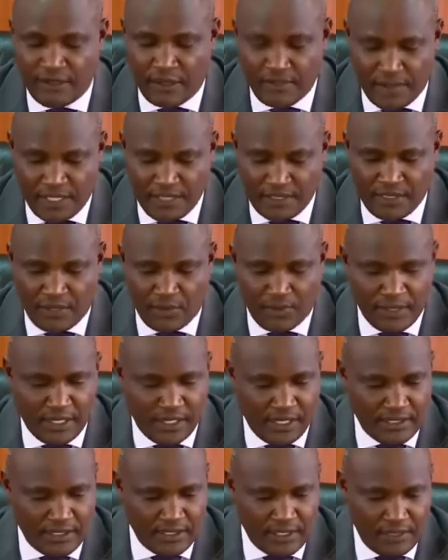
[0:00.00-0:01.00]
Ambetsa
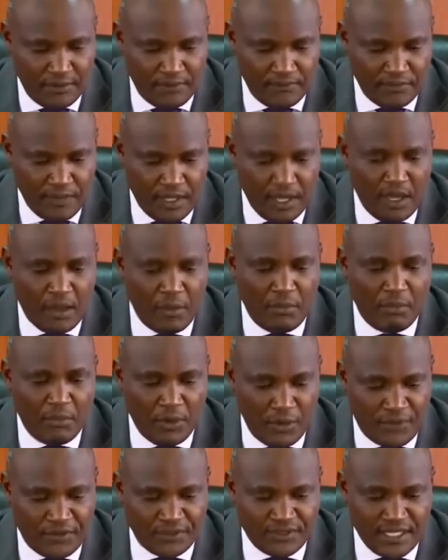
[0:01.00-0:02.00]
Oparanya,
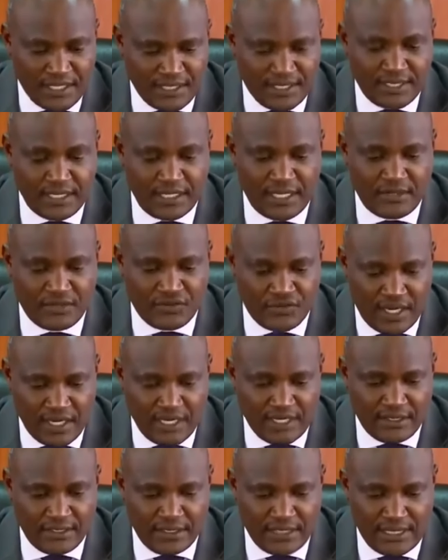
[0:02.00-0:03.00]
both tested and
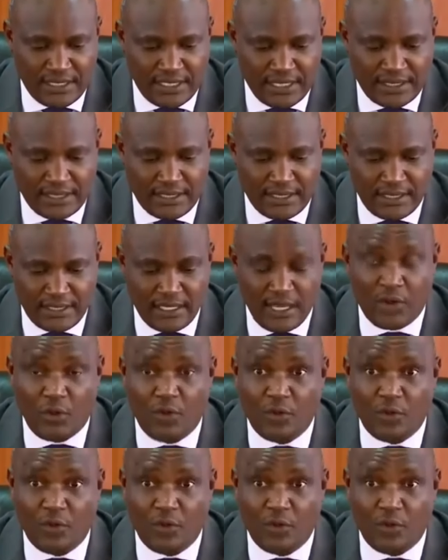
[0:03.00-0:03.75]
tried leaders in their